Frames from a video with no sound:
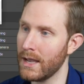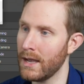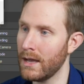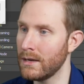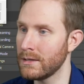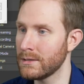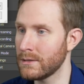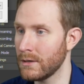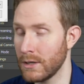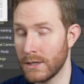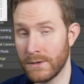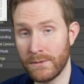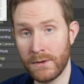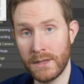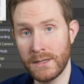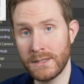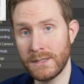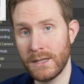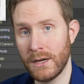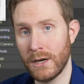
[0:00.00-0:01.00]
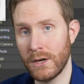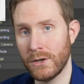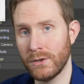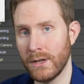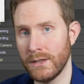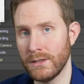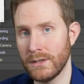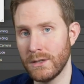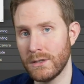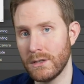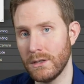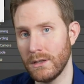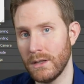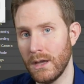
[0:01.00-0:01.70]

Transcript: and search for the stinger transition